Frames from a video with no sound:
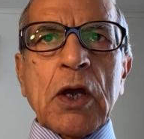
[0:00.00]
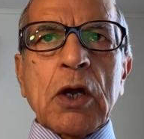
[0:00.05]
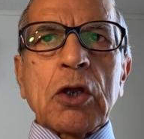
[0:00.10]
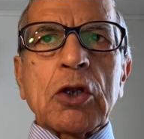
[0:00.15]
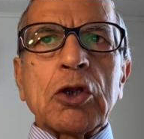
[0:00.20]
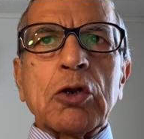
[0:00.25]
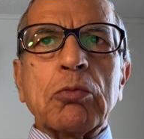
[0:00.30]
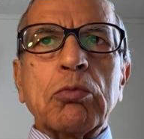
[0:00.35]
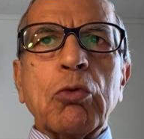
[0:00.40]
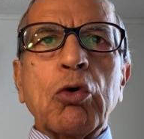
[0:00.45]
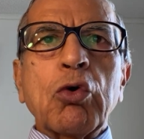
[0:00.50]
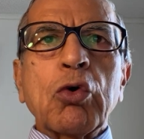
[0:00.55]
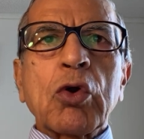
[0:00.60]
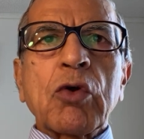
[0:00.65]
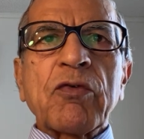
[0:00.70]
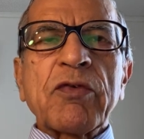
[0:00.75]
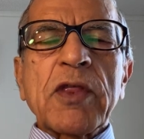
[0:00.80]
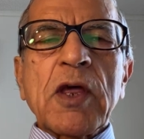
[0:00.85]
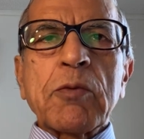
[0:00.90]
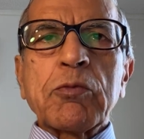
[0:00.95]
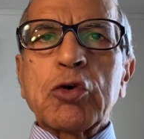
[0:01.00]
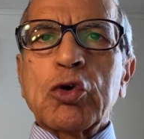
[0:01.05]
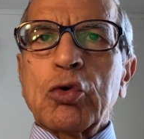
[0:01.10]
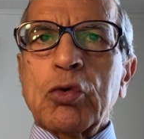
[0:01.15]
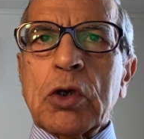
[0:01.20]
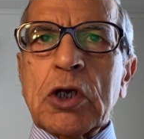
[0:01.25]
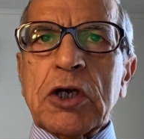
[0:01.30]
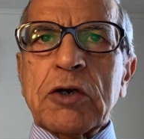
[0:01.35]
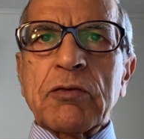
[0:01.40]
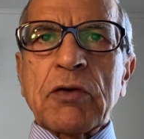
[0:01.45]
The more of them you
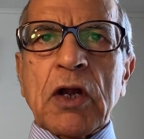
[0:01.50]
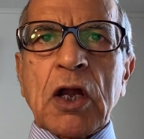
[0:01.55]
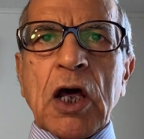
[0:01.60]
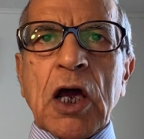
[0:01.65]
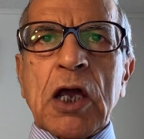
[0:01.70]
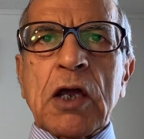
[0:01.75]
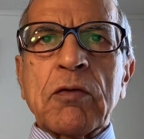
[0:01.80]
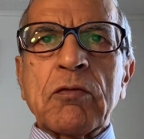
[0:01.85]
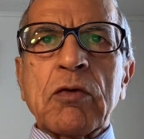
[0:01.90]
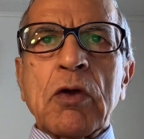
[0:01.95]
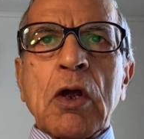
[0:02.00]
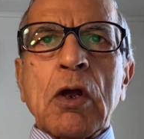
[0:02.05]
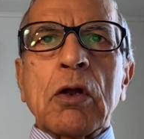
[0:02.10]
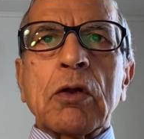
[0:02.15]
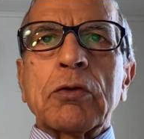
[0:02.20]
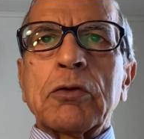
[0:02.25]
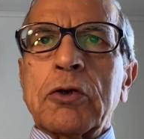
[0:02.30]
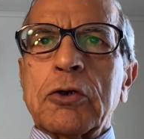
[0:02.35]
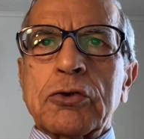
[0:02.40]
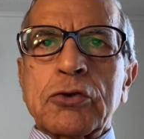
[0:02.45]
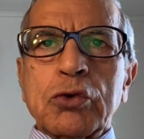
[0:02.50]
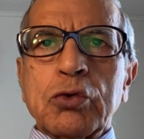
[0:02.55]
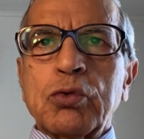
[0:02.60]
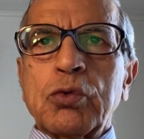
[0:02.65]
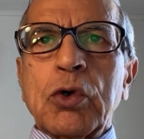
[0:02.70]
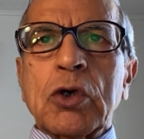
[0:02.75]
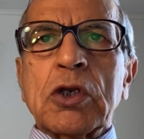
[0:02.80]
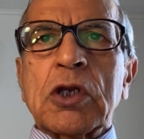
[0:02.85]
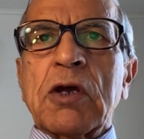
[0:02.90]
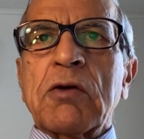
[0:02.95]
leave alive, the
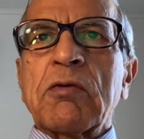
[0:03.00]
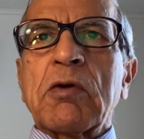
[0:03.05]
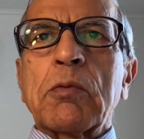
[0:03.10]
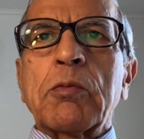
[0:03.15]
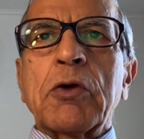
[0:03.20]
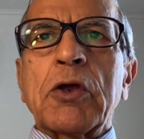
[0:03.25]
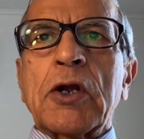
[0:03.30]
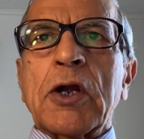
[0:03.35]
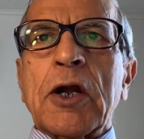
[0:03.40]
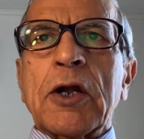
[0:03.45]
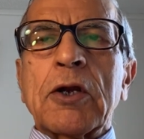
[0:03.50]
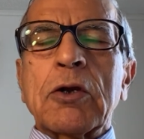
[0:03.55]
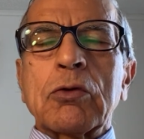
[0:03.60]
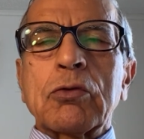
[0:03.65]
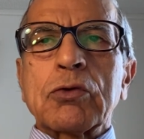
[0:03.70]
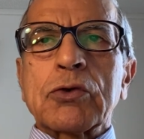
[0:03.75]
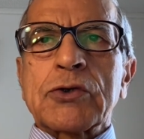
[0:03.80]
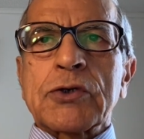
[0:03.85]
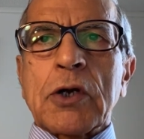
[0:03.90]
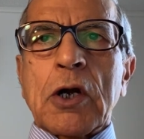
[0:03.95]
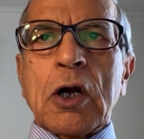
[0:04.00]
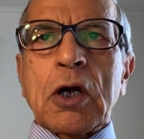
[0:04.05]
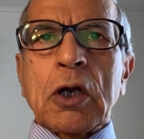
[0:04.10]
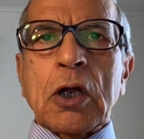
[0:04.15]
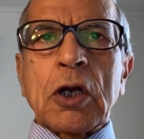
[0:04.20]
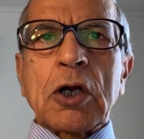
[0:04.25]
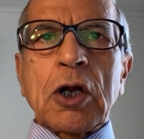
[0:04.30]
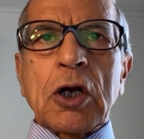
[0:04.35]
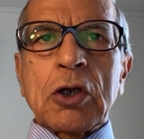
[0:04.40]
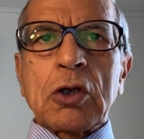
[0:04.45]
sooner they will be ready to start
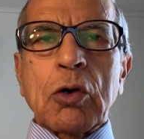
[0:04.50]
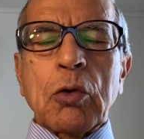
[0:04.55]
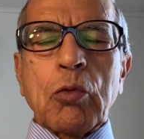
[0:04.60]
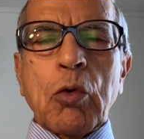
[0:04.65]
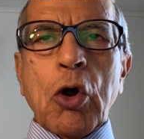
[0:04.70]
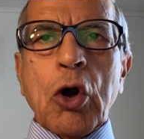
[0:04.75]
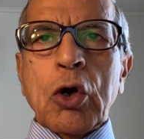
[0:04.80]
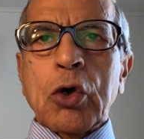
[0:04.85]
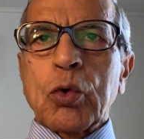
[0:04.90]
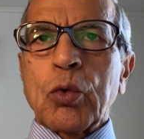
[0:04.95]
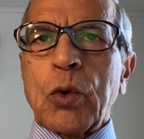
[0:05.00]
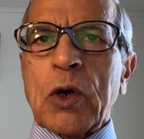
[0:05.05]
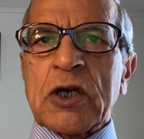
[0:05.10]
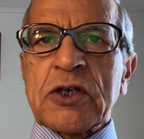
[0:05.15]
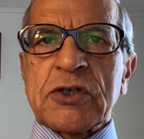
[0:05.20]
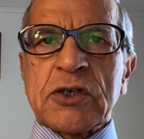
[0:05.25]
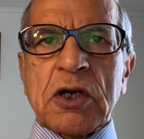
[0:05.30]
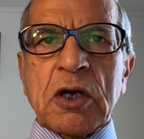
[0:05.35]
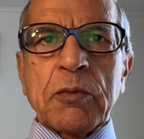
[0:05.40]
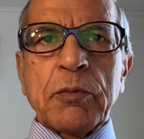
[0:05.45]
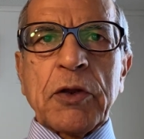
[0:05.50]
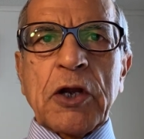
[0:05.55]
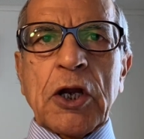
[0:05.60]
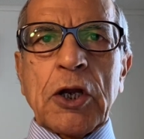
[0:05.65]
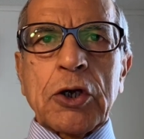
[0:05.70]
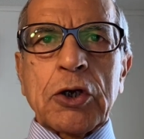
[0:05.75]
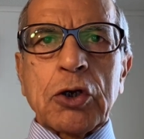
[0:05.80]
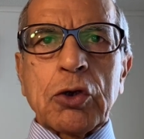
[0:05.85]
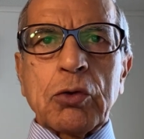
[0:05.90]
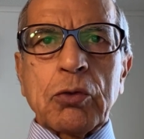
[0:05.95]
another war to
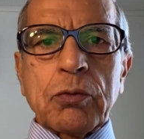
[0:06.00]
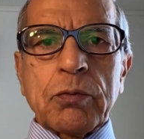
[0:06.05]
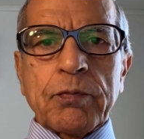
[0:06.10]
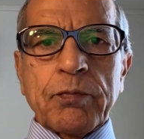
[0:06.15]
exterminate you.